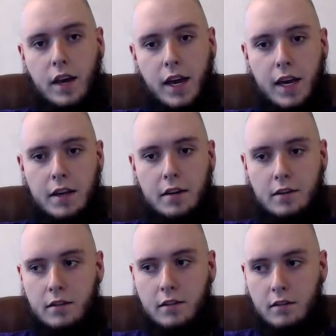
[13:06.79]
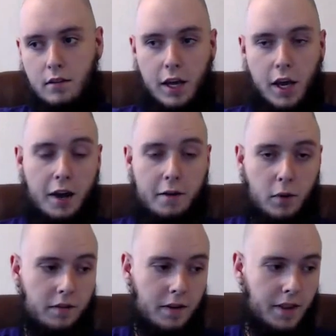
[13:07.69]
And I
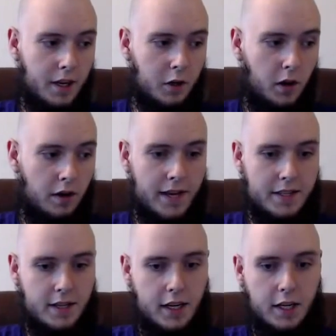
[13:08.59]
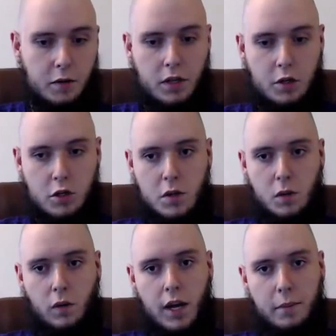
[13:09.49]
really found that quite fascinating. It really shows
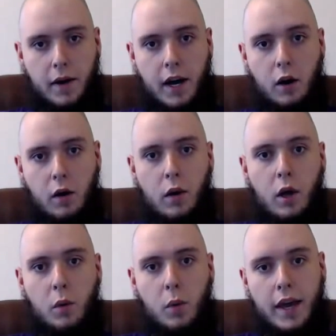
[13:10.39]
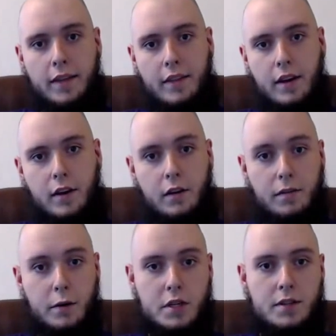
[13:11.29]
you a lot about how we had the
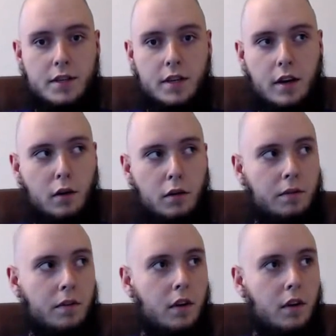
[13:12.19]
divergence of